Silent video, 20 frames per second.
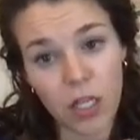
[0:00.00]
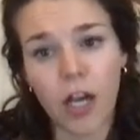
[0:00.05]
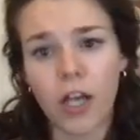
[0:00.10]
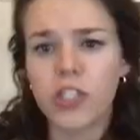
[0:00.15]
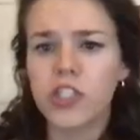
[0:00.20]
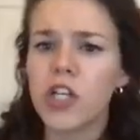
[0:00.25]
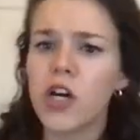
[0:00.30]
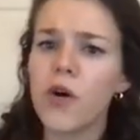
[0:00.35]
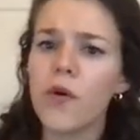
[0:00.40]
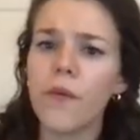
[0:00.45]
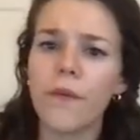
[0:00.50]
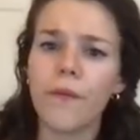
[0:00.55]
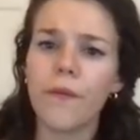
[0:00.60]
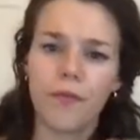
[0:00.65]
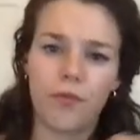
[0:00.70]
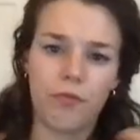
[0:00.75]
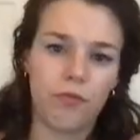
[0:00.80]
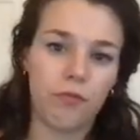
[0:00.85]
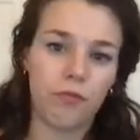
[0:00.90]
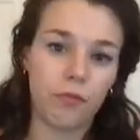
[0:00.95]
So,
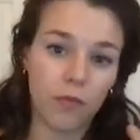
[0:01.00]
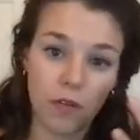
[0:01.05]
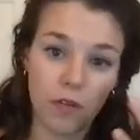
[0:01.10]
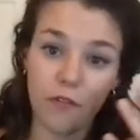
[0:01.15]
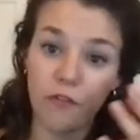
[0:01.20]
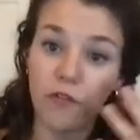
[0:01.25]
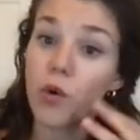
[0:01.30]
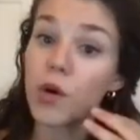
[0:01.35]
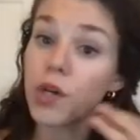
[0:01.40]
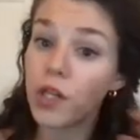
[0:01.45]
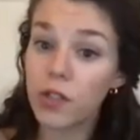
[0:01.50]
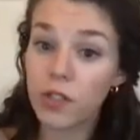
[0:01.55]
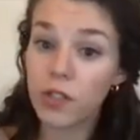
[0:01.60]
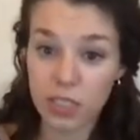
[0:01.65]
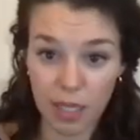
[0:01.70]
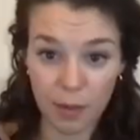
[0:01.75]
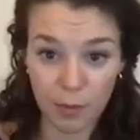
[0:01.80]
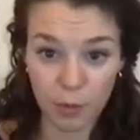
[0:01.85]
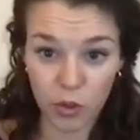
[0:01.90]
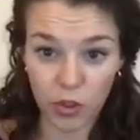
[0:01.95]
for your
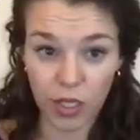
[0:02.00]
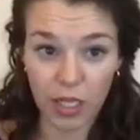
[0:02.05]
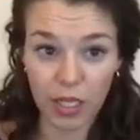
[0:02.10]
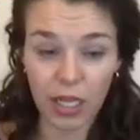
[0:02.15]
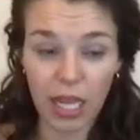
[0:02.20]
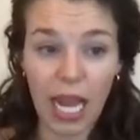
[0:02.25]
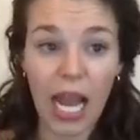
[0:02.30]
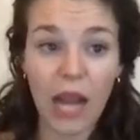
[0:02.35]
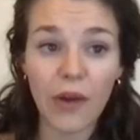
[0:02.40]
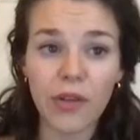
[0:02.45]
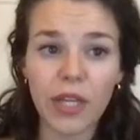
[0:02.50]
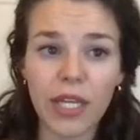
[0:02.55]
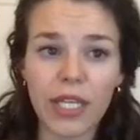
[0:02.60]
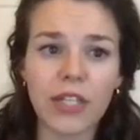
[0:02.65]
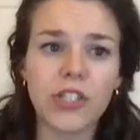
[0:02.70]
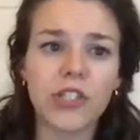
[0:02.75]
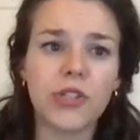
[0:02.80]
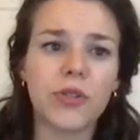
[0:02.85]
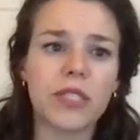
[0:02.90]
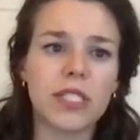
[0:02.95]
summary, I would like
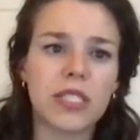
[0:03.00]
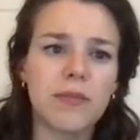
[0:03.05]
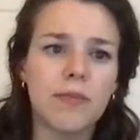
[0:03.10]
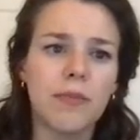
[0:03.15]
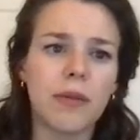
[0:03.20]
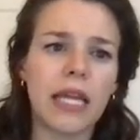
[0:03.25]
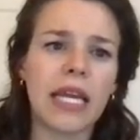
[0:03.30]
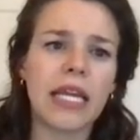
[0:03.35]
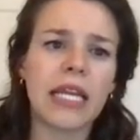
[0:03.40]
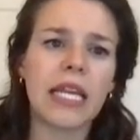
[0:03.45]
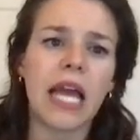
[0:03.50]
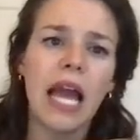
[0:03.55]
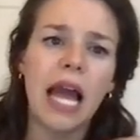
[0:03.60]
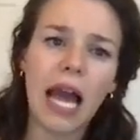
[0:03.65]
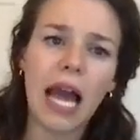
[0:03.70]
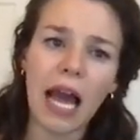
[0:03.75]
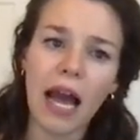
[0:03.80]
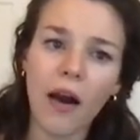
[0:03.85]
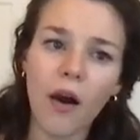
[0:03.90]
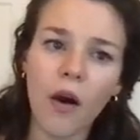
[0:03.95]
you to explain
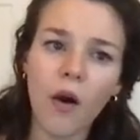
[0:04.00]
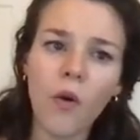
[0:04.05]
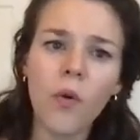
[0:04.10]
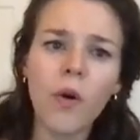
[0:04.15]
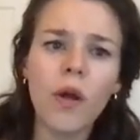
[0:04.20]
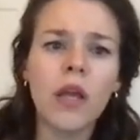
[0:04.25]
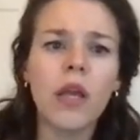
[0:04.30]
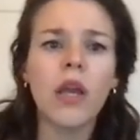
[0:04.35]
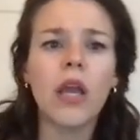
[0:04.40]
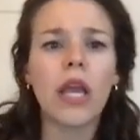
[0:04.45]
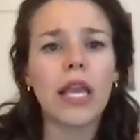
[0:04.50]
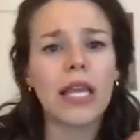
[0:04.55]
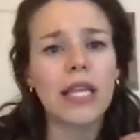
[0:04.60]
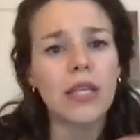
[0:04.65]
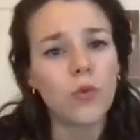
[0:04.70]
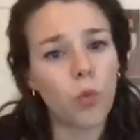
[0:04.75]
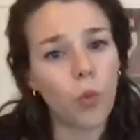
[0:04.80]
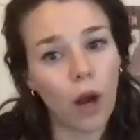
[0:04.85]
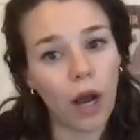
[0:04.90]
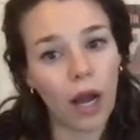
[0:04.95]
how
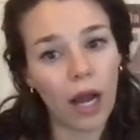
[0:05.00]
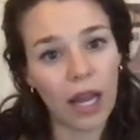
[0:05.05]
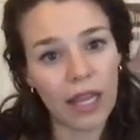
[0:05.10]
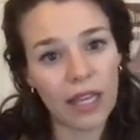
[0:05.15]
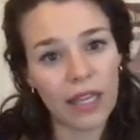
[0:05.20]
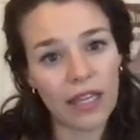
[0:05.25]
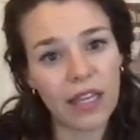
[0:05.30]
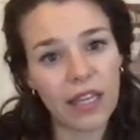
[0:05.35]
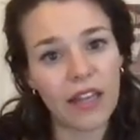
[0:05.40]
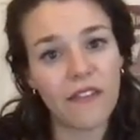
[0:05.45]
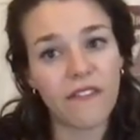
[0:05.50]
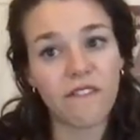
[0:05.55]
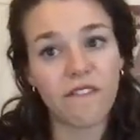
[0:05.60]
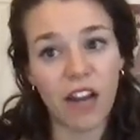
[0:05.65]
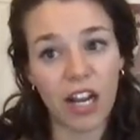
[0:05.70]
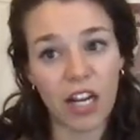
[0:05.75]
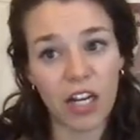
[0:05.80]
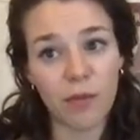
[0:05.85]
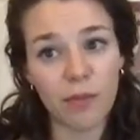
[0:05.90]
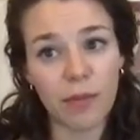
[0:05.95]
and why
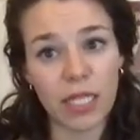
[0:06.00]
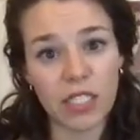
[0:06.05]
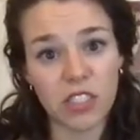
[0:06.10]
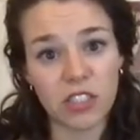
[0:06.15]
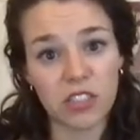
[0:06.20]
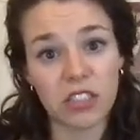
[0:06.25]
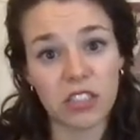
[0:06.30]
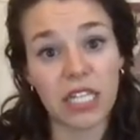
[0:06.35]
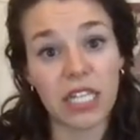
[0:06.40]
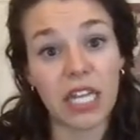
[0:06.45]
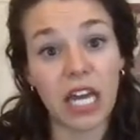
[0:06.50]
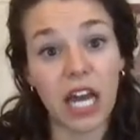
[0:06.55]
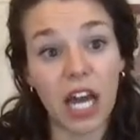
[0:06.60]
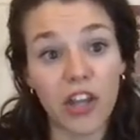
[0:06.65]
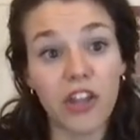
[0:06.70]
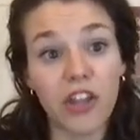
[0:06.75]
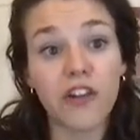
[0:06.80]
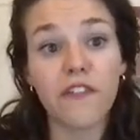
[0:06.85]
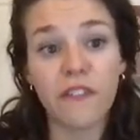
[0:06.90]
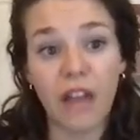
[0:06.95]
environmental and
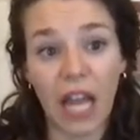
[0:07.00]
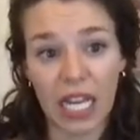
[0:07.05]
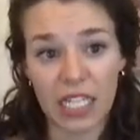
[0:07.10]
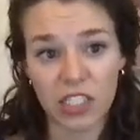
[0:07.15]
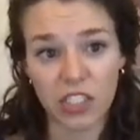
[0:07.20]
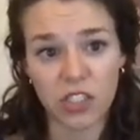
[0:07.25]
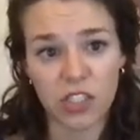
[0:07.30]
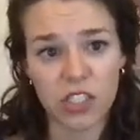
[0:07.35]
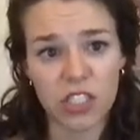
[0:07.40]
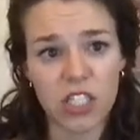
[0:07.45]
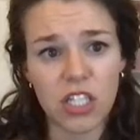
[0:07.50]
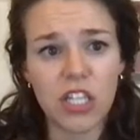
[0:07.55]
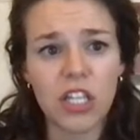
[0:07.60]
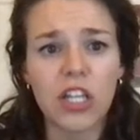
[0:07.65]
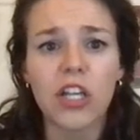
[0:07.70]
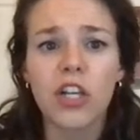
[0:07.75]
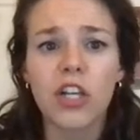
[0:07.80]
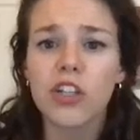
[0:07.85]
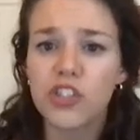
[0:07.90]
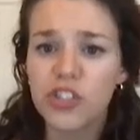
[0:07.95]
other factors
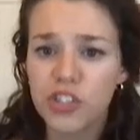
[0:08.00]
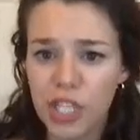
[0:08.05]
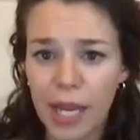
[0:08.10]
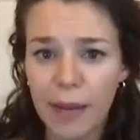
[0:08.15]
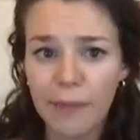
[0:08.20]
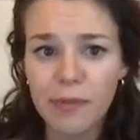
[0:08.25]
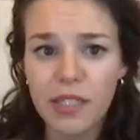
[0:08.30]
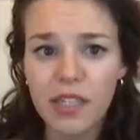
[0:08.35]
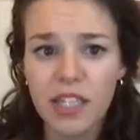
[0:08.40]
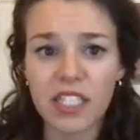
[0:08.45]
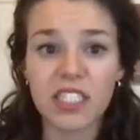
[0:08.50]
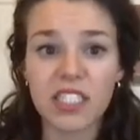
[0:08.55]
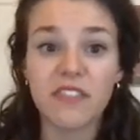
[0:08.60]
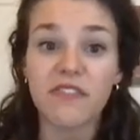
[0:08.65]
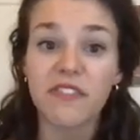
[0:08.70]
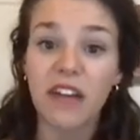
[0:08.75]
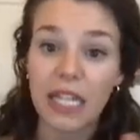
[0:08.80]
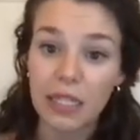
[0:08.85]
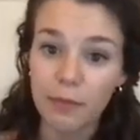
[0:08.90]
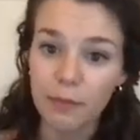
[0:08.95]
shaped the
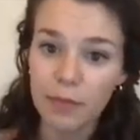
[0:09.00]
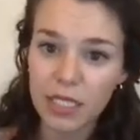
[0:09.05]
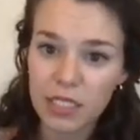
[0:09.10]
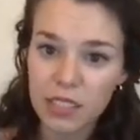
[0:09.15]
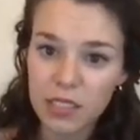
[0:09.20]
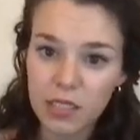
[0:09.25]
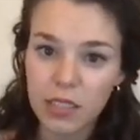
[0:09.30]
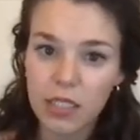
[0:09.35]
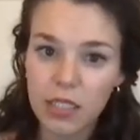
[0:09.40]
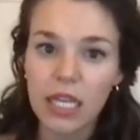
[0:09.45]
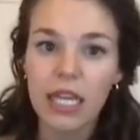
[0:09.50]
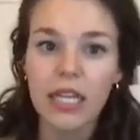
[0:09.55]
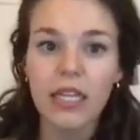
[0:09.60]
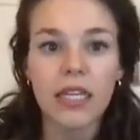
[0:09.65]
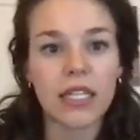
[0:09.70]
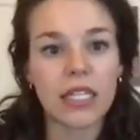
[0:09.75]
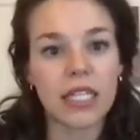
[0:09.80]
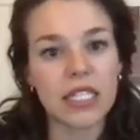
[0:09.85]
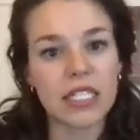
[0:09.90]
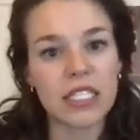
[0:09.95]
development
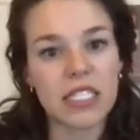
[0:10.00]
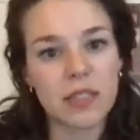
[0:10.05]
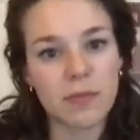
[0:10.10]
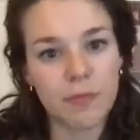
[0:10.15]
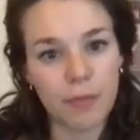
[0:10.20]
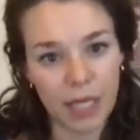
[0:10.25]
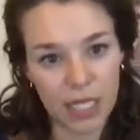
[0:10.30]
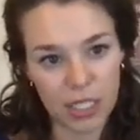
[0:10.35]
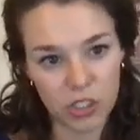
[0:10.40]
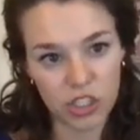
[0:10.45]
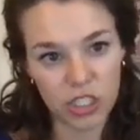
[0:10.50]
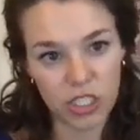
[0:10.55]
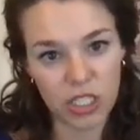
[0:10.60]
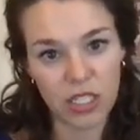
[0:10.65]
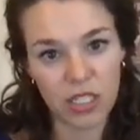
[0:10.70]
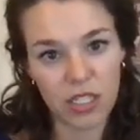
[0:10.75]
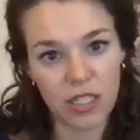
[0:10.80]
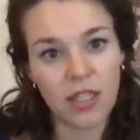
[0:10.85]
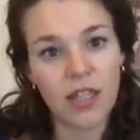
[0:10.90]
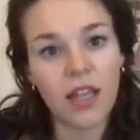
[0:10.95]
and
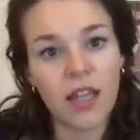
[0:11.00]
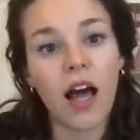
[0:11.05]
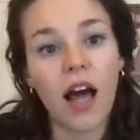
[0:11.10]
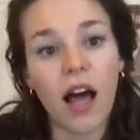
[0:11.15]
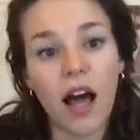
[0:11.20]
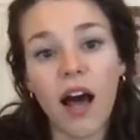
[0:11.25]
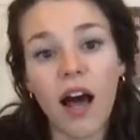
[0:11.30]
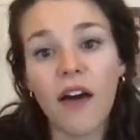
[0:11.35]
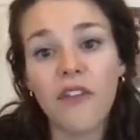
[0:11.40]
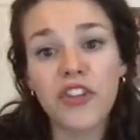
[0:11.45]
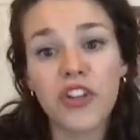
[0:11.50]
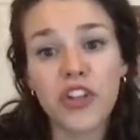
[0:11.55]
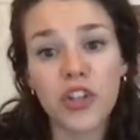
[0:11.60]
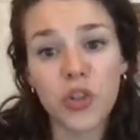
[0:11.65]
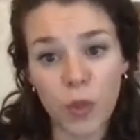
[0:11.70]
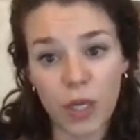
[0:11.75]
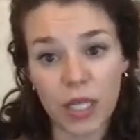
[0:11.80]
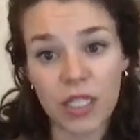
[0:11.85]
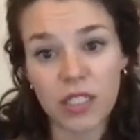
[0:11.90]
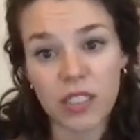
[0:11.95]
expansion of the
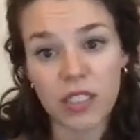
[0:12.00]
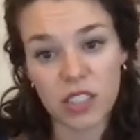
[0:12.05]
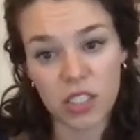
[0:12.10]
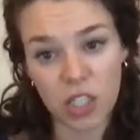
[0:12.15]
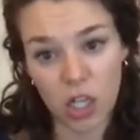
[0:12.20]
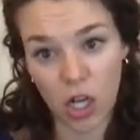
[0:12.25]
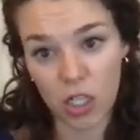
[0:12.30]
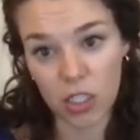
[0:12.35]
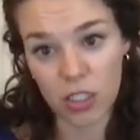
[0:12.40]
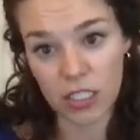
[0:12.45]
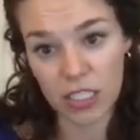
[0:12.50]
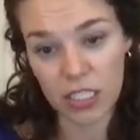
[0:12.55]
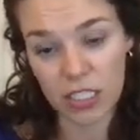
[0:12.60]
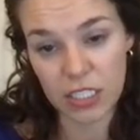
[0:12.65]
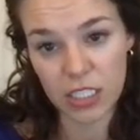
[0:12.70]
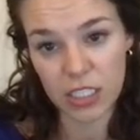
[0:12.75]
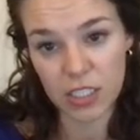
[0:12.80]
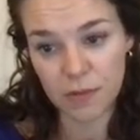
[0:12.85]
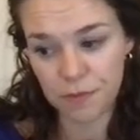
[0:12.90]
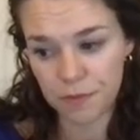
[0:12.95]
New England
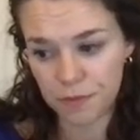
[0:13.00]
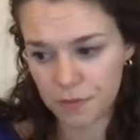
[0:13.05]
colonies.